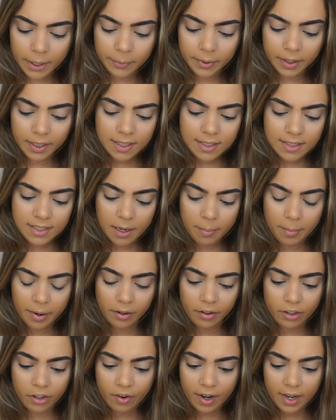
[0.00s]
I'm going to set
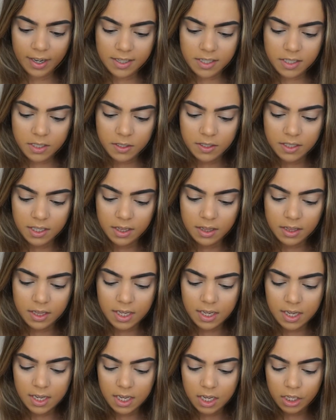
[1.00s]
my under eyes using
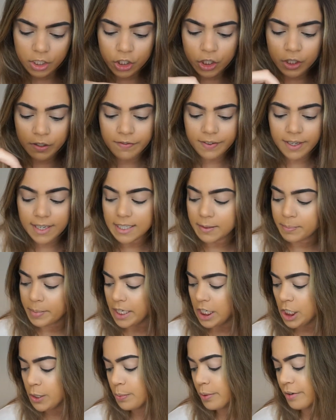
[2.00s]
the Too Faced
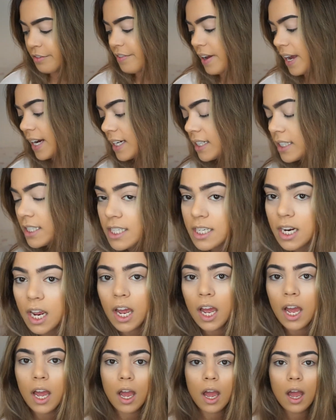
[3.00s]
Peach Perfect
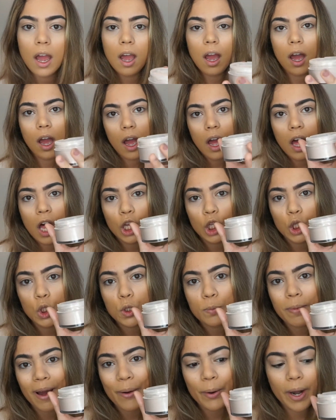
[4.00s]

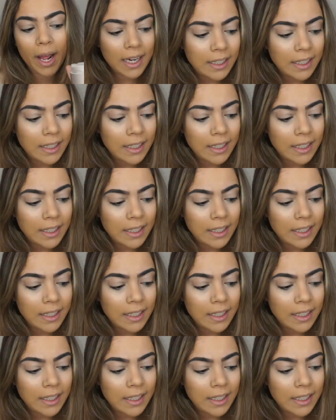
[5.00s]
loose powder.